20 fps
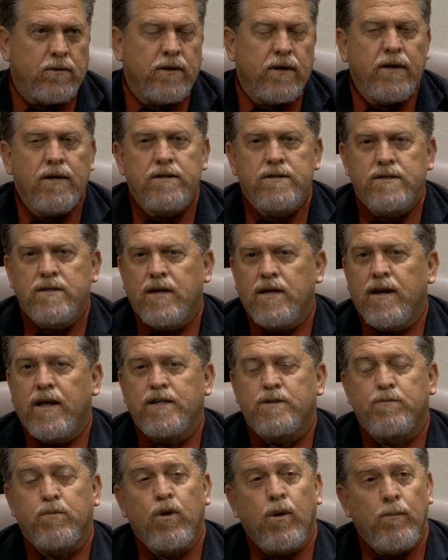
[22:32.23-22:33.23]
He instead
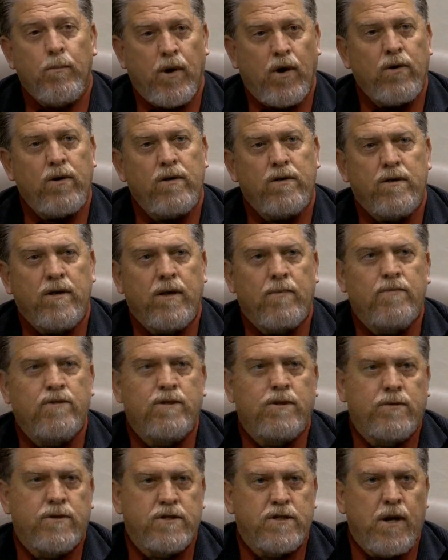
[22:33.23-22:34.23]
has promoted them
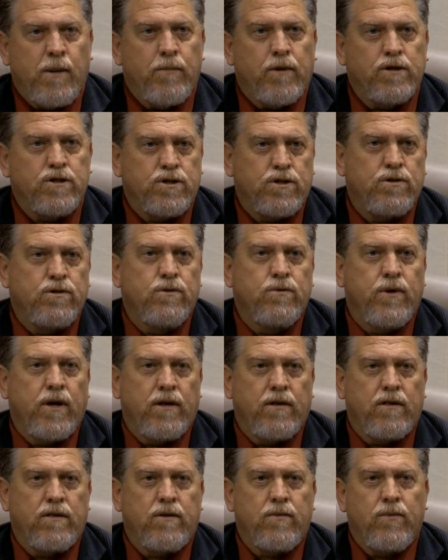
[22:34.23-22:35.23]
to his number 2
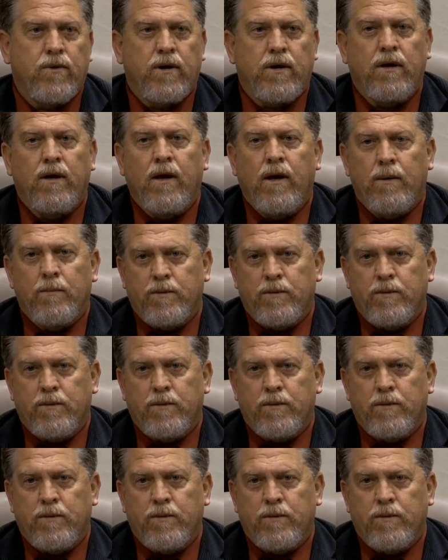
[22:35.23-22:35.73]
and 3